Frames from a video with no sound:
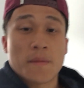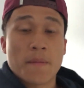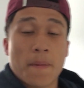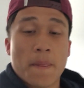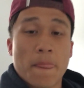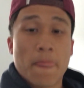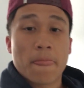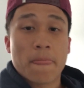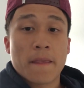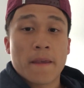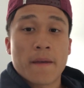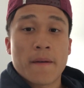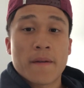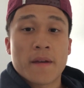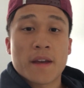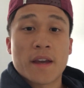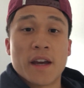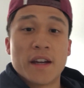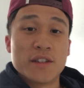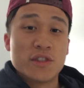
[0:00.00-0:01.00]
just my...
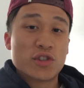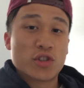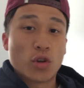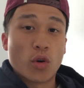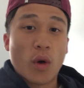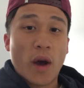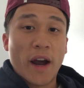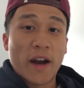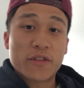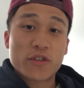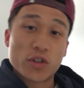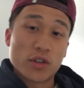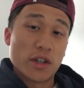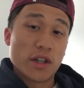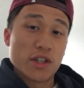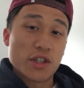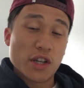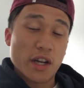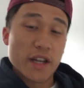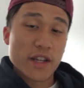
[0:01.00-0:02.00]
Okay, so after
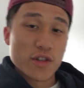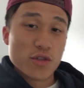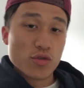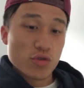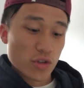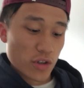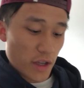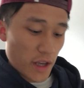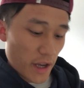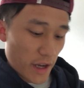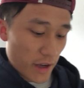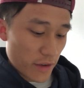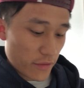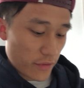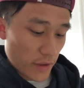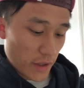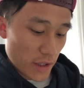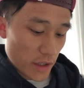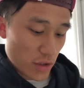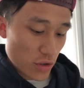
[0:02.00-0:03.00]
lunch, I usually
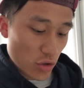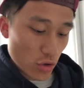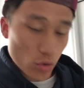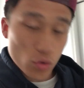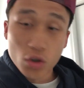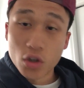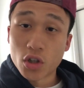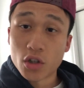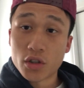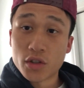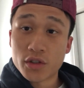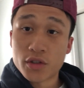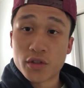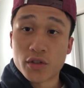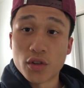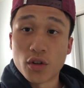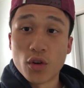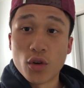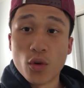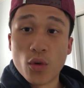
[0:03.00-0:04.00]
have a yogurt,
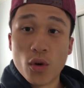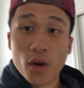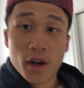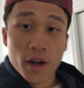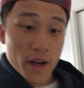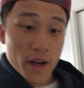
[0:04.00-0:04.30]
so